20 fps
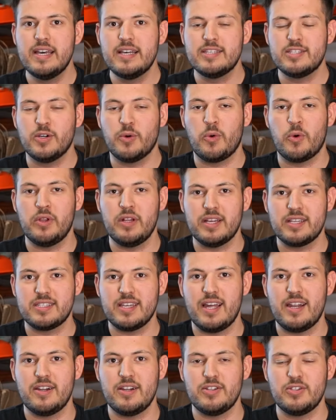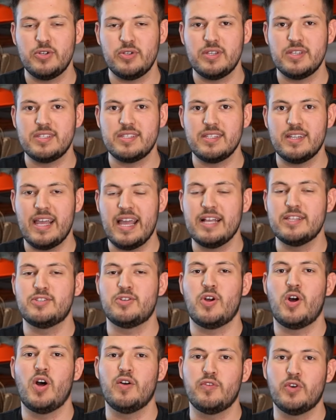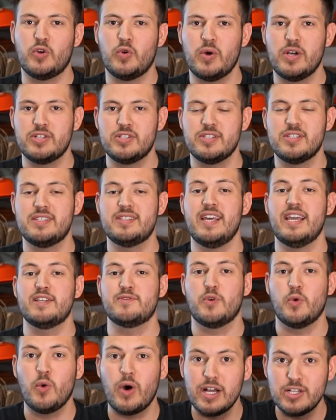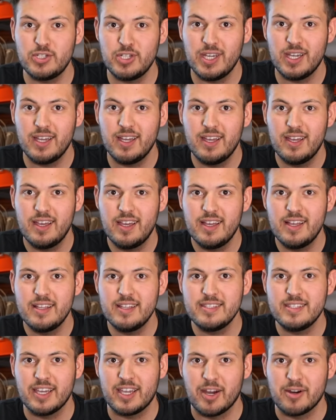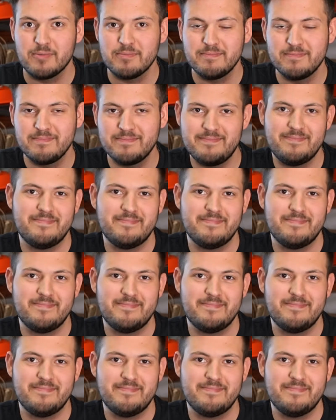So we're really excited to do this and answer all of your questions. Thanks for watching. Take care.